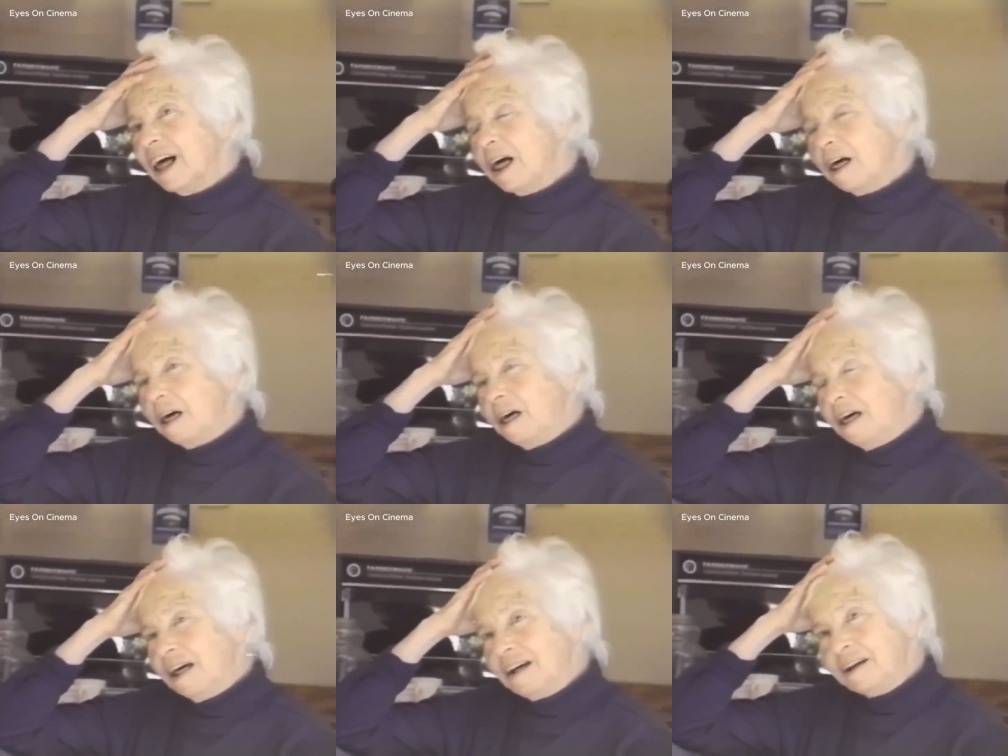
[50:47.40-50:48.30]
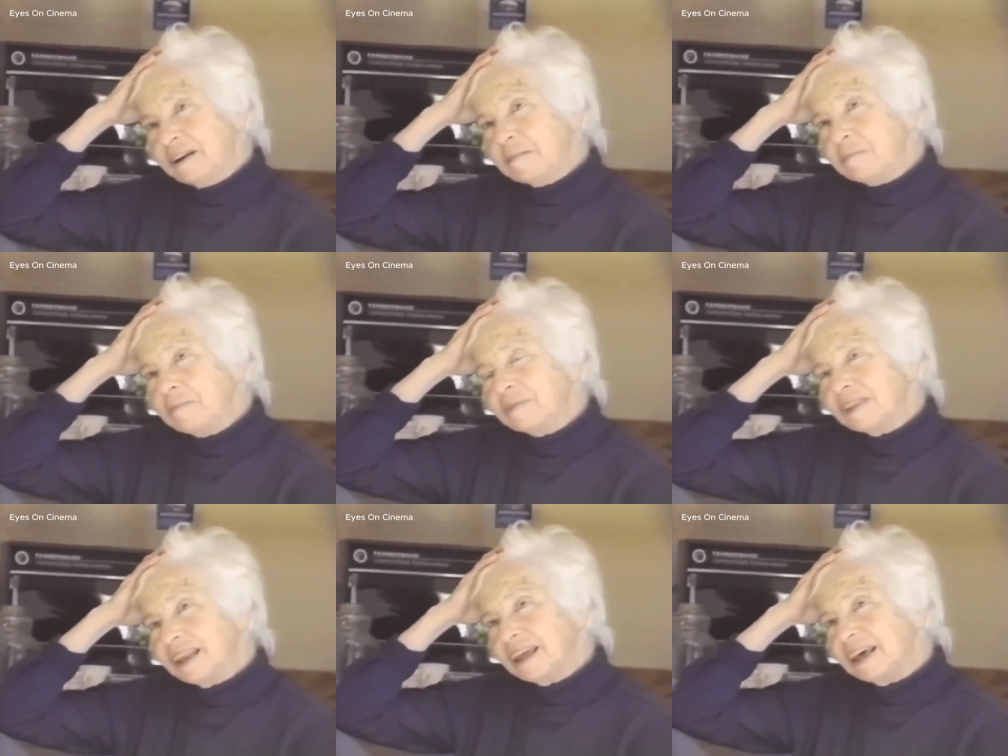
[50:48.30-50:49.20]
called, I called the
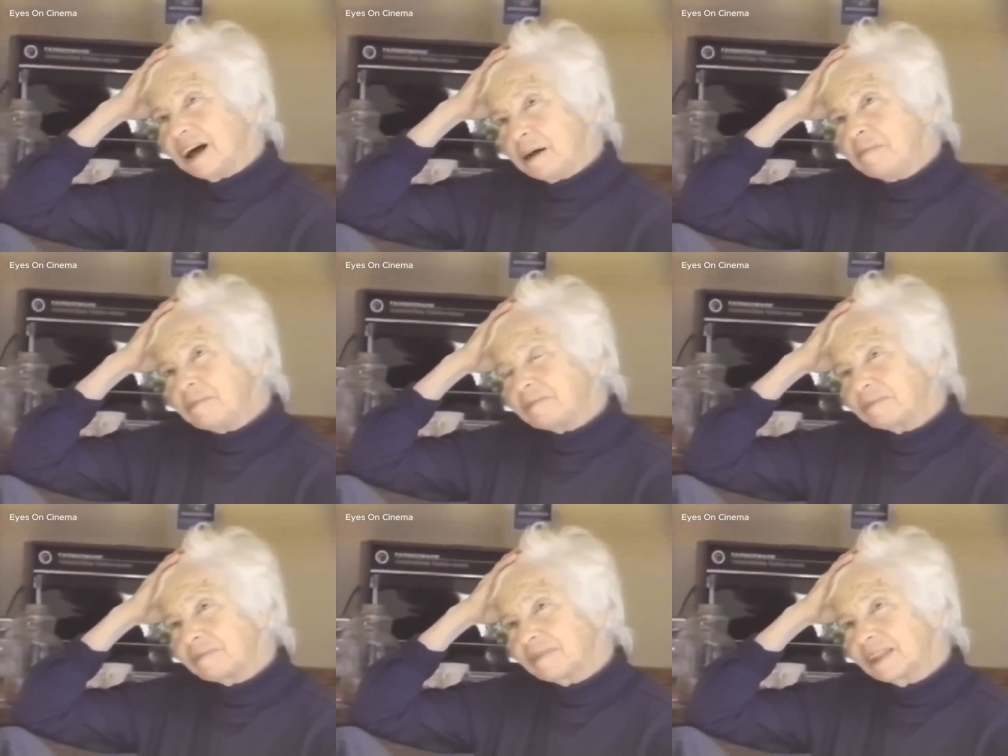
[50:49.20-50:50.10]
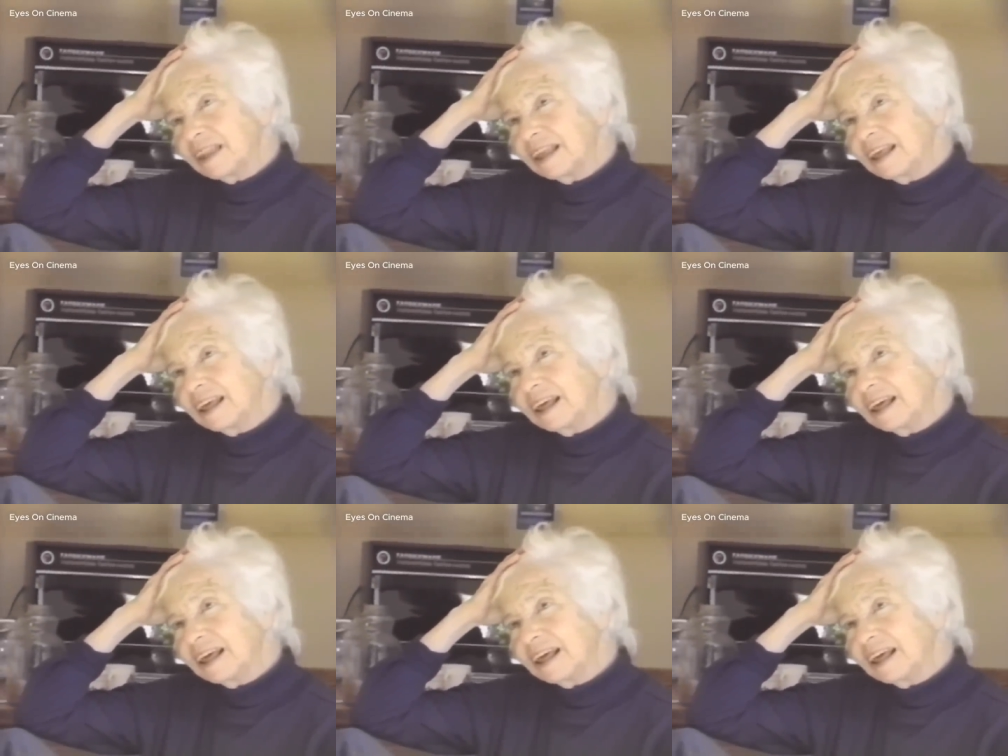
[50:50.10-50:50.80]
publisher, yeah, and they said it's out of print.